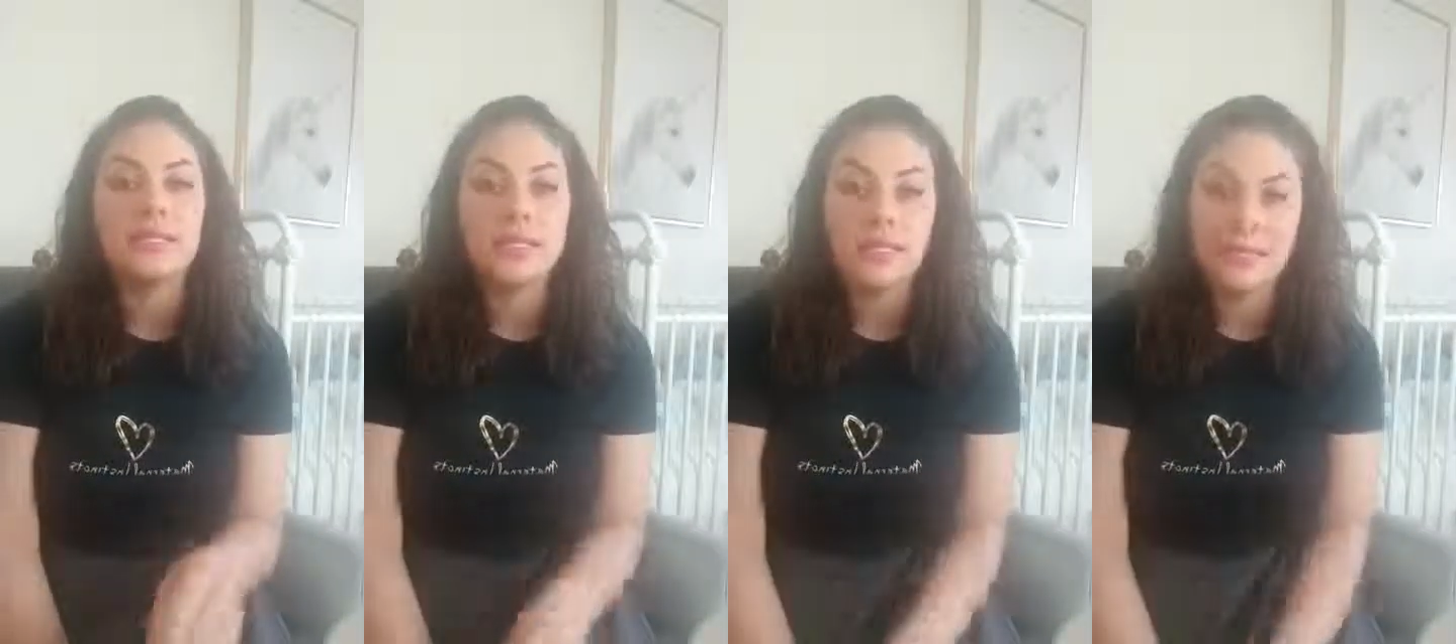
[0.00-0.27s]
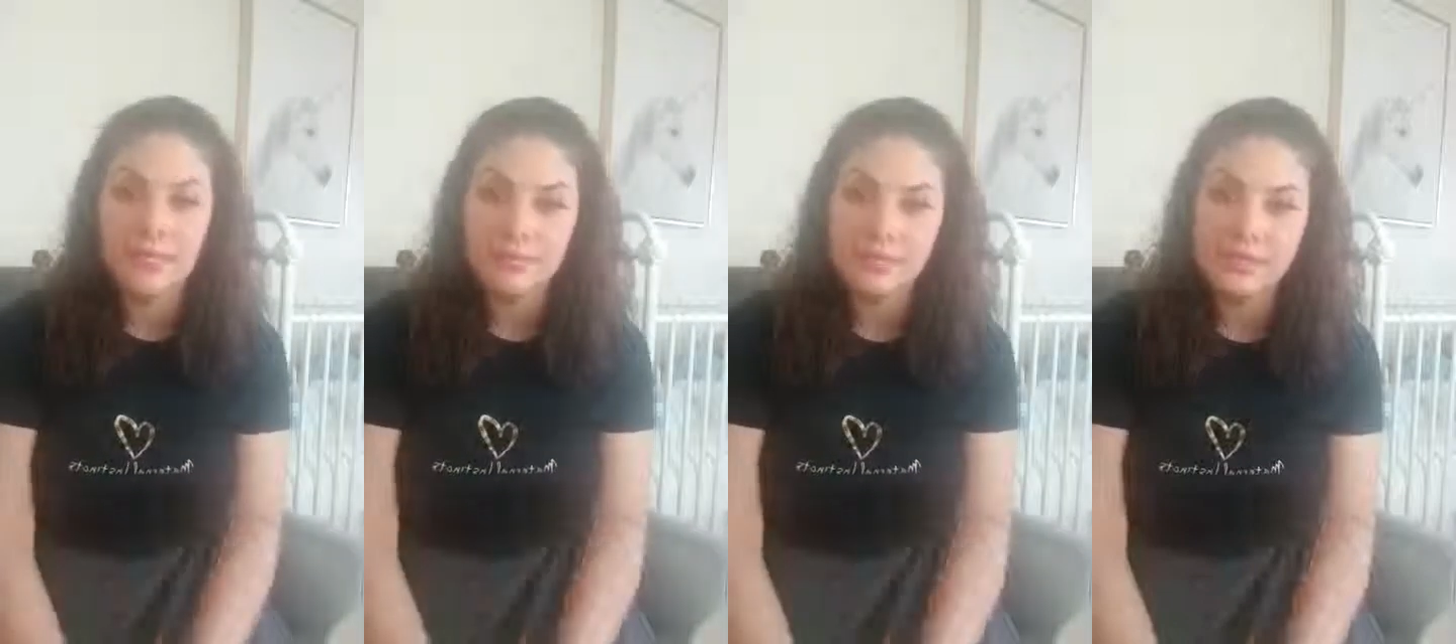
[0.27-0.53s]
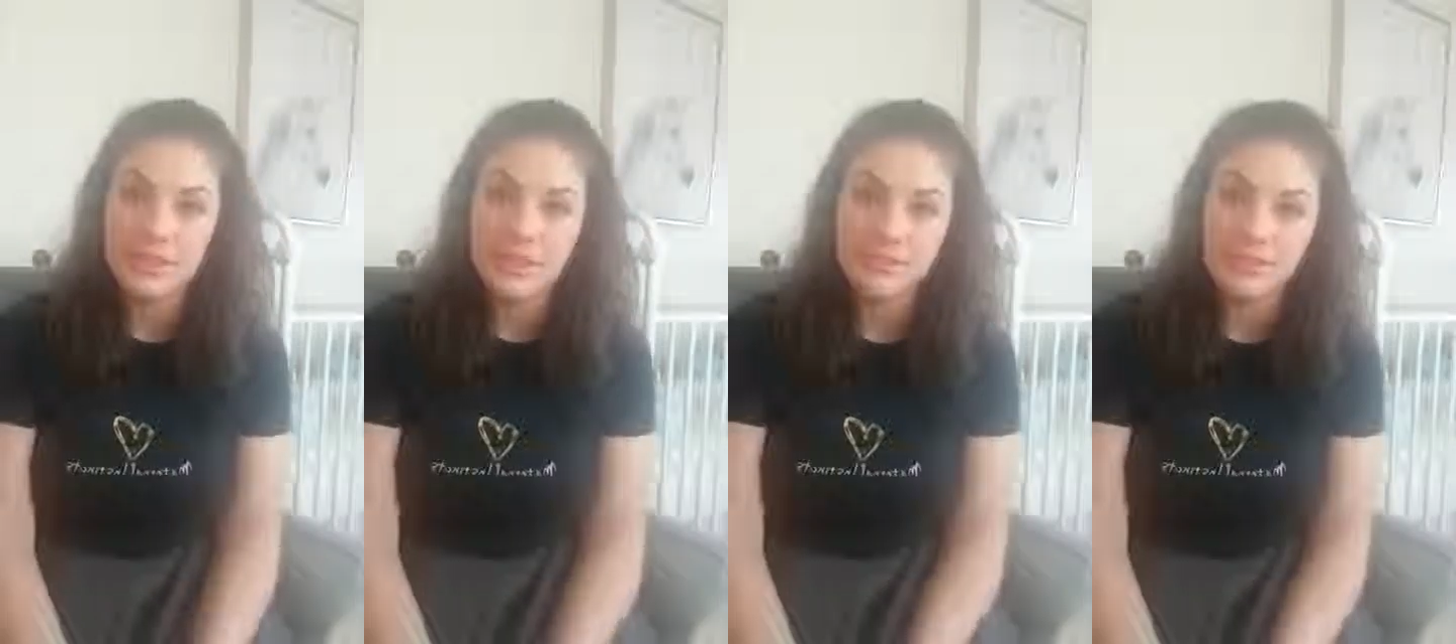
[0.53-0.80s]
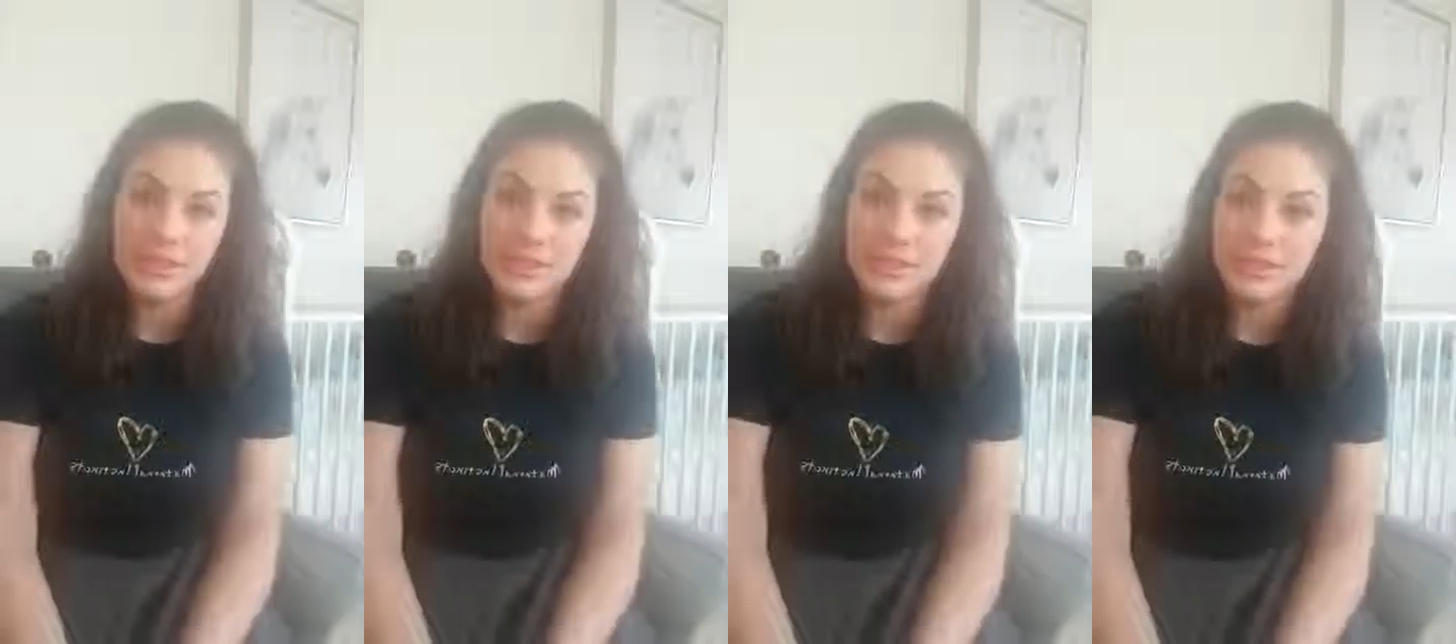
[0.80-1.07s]
daytime
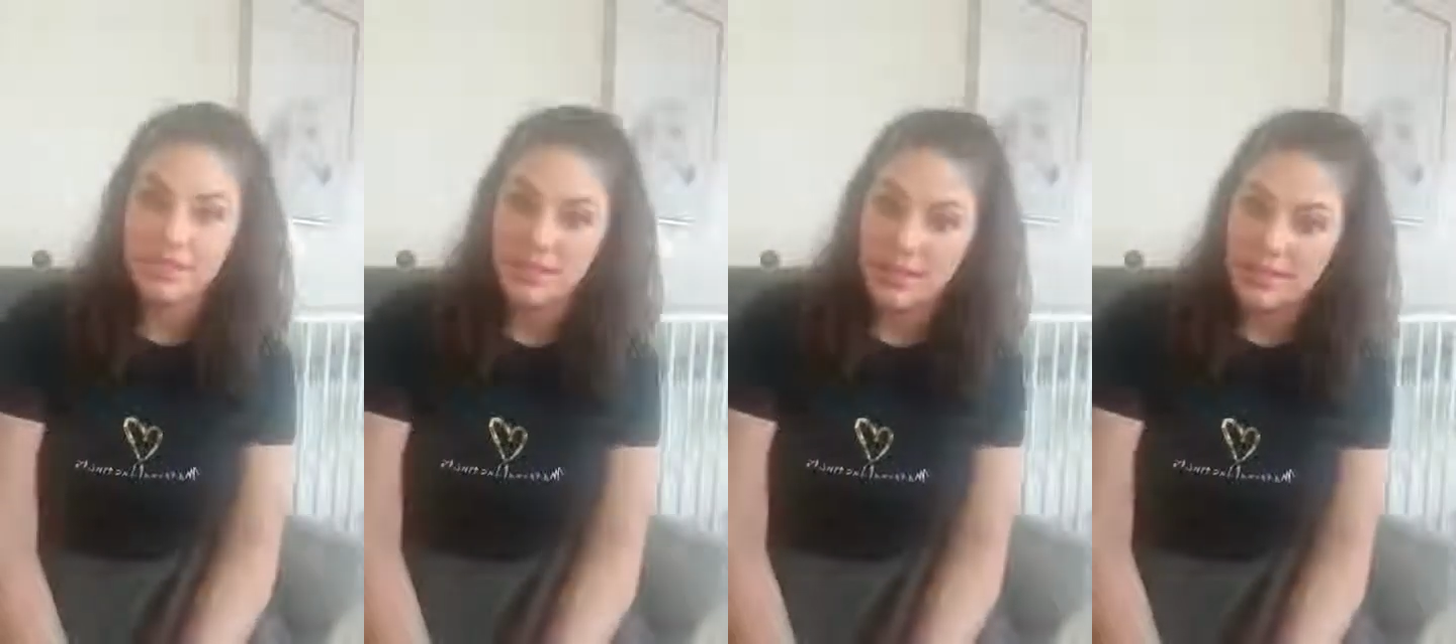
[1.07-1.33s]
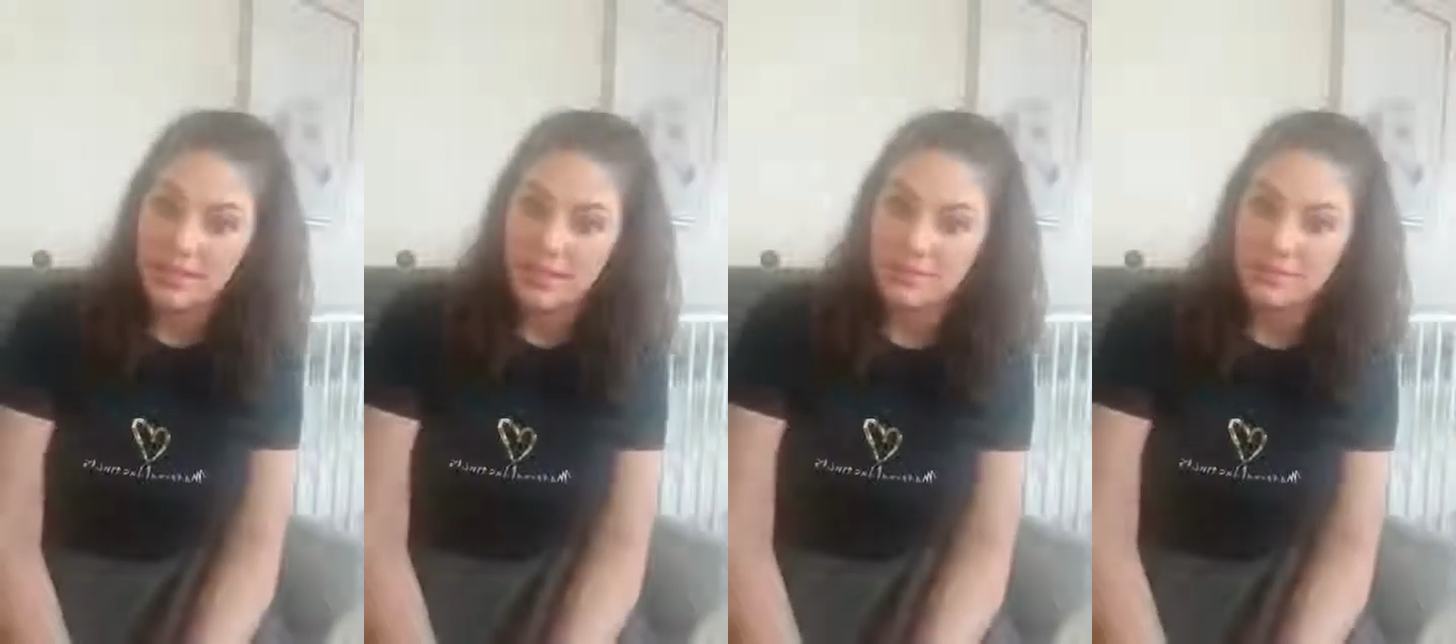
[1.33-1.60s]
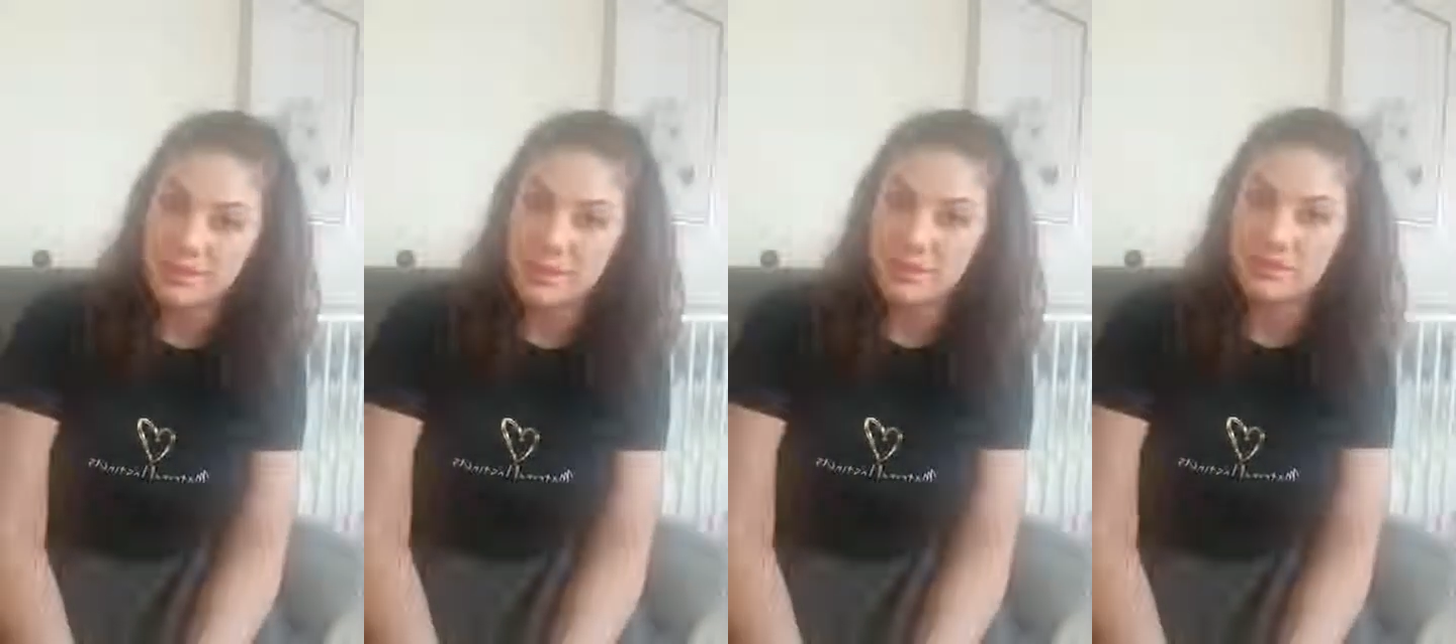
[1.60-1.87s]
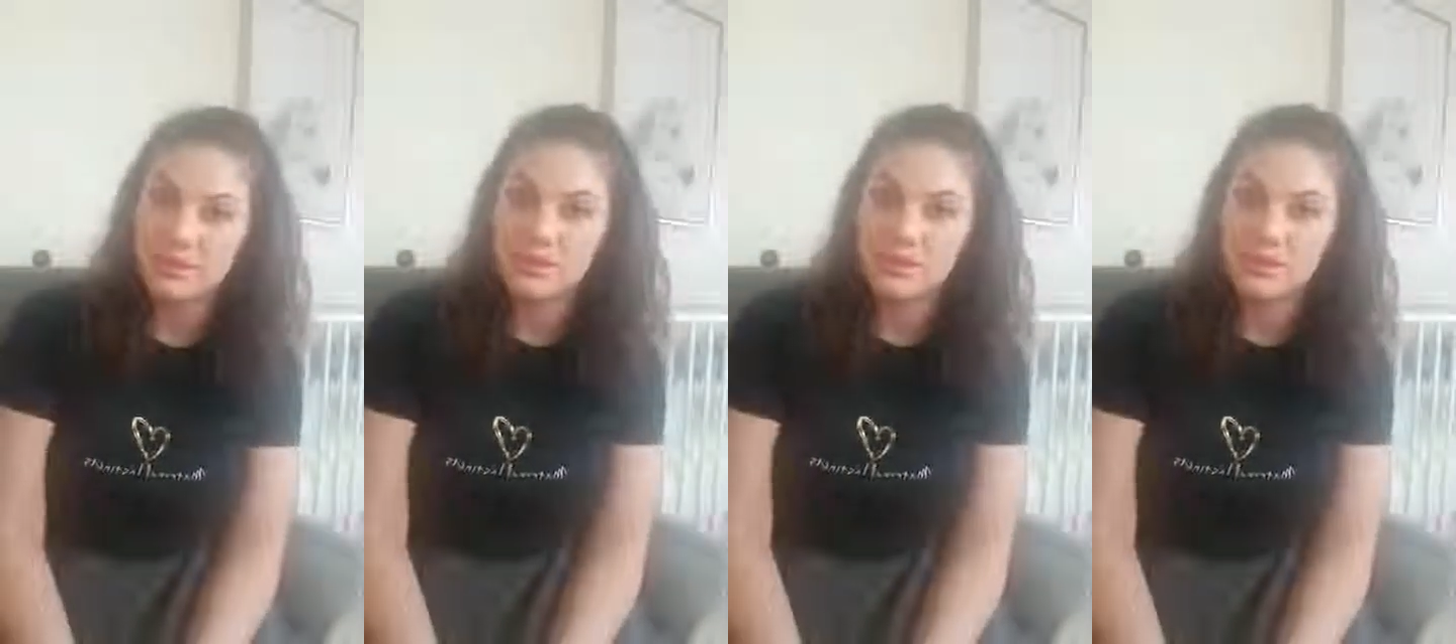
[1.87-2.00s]
sleep versus nighttime sleep.